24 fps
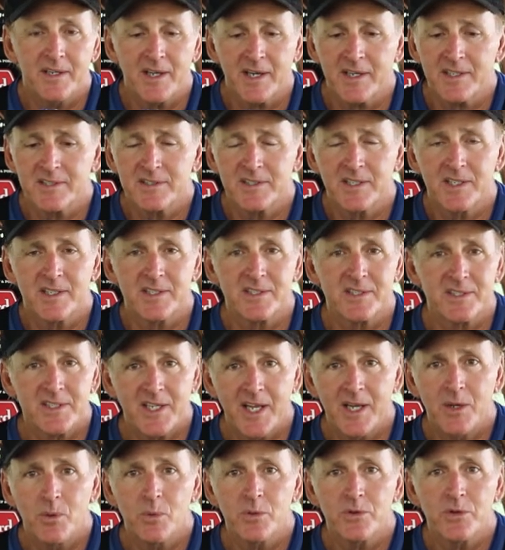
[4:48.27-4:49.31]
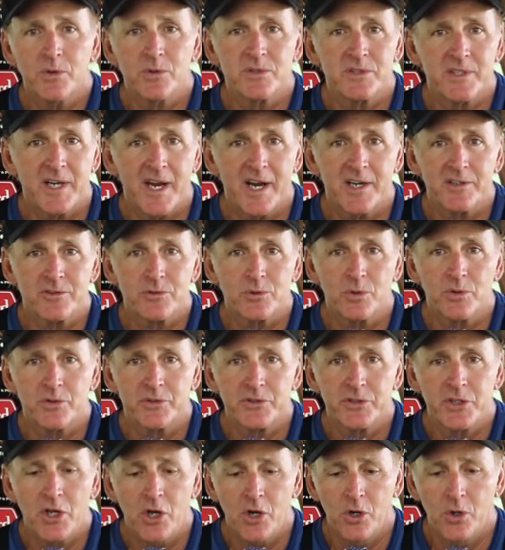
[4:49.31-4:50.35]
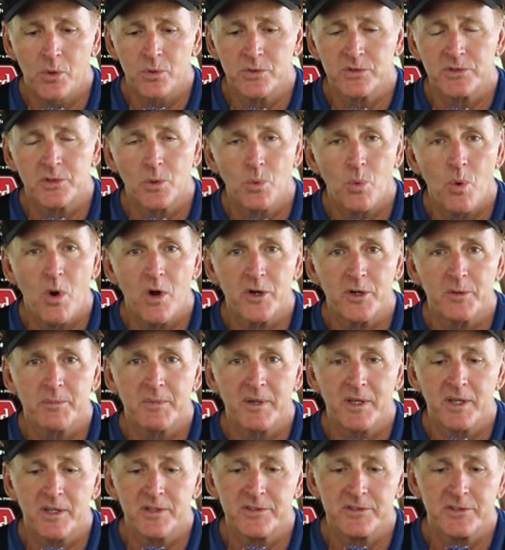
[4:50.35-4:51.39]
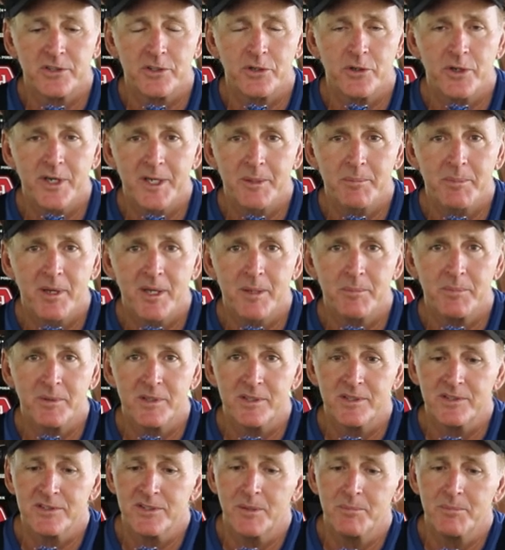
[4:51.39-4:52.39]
like I said, stay with those natural tones, the watermelons, the green pumpkins.